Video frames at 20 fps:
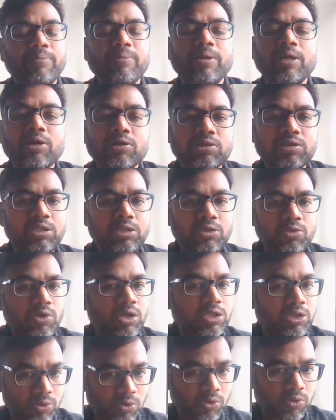because you are
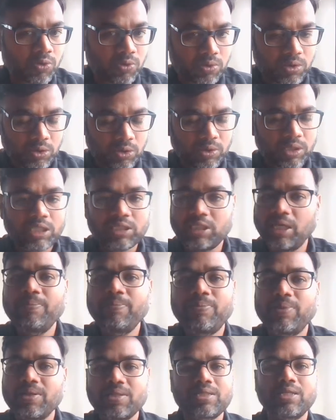the same
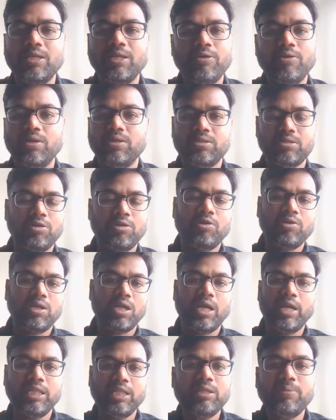person, it's not
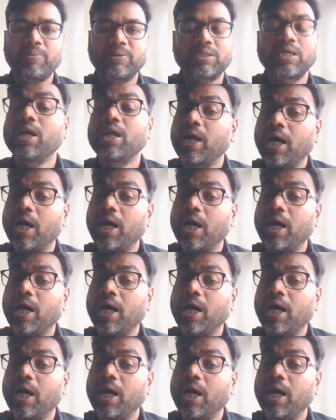another person.